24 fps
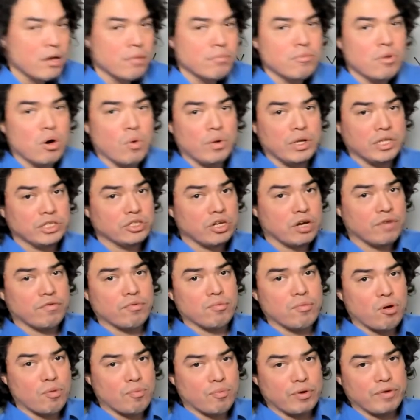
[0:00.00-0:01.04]
But we saw from
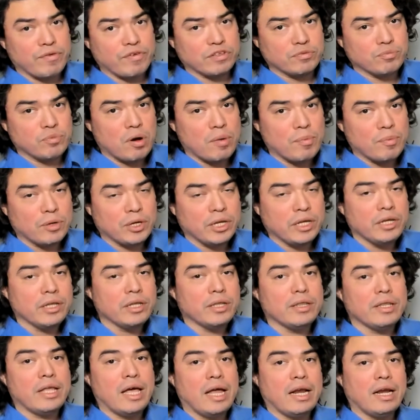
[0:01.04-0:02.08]
our previous property
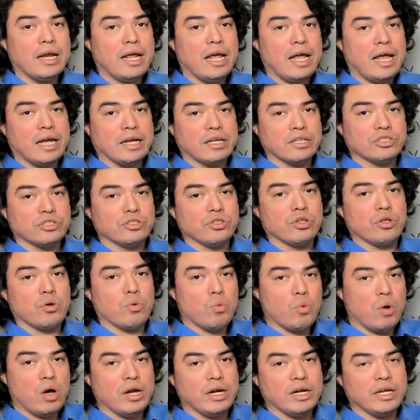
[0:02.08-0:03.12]
that x to the
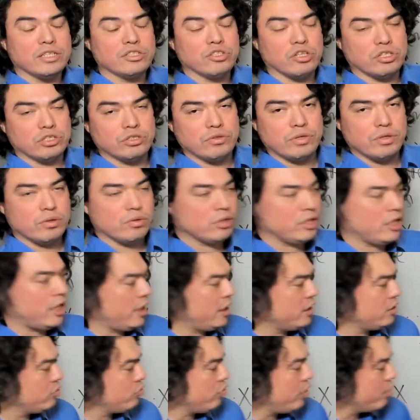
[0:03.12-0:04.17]
1 is also equal to
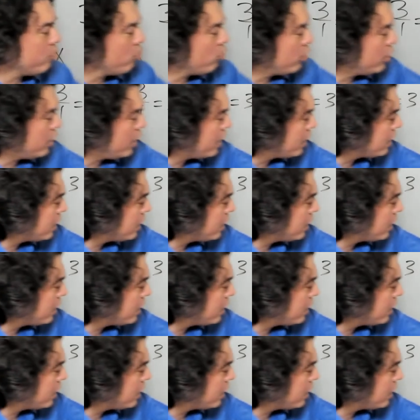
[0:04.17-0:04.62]
x, so I wrote it like